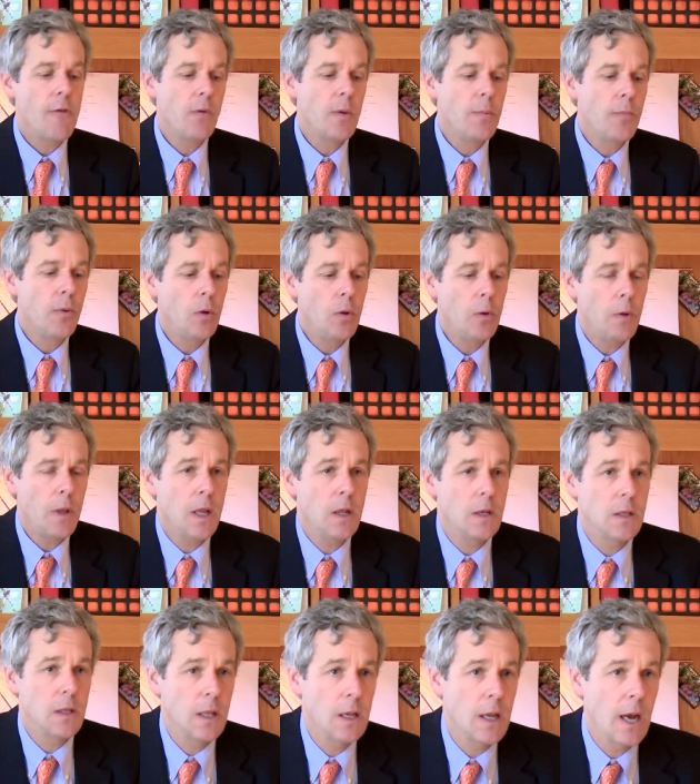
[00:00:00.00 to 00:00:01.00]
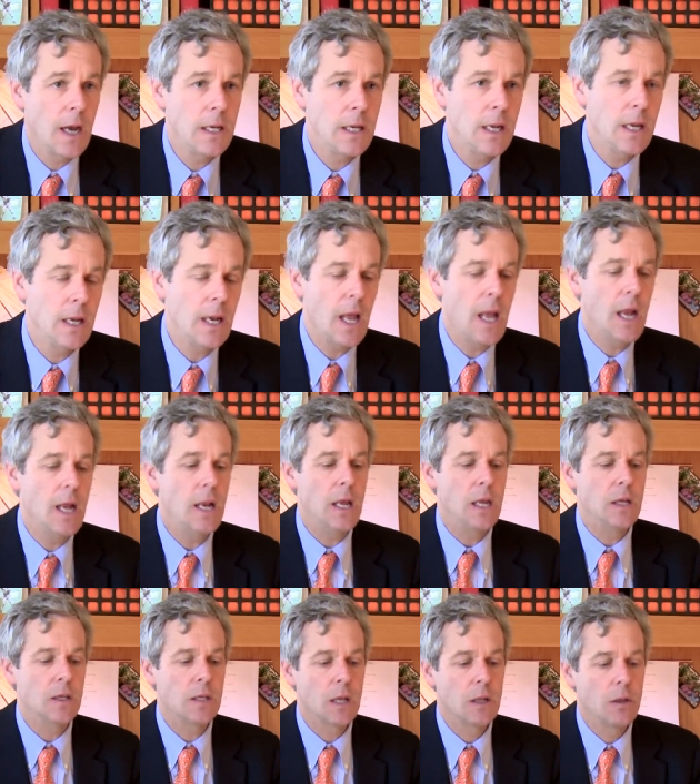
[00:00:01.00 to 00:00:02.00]
If we pull into the
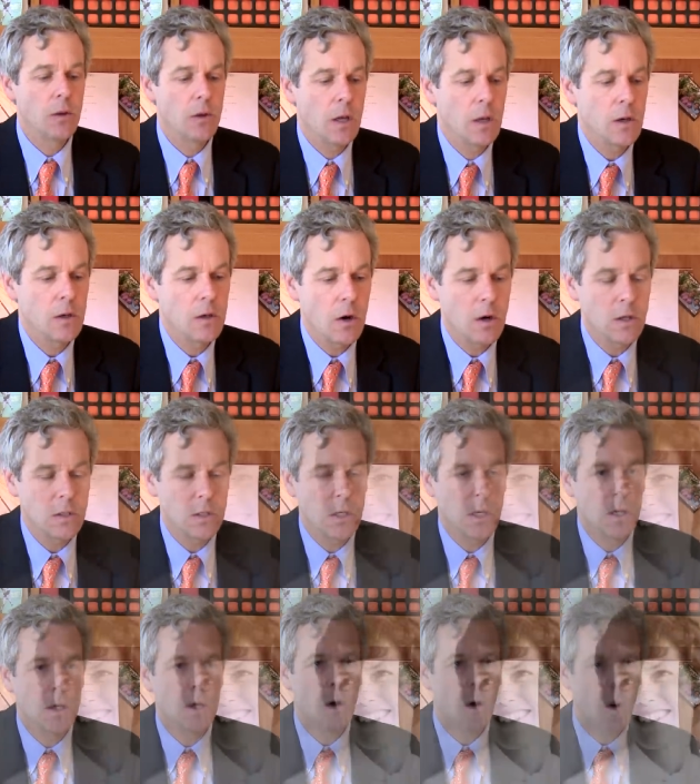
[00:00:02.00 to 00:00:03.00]
1980s and look at Darcy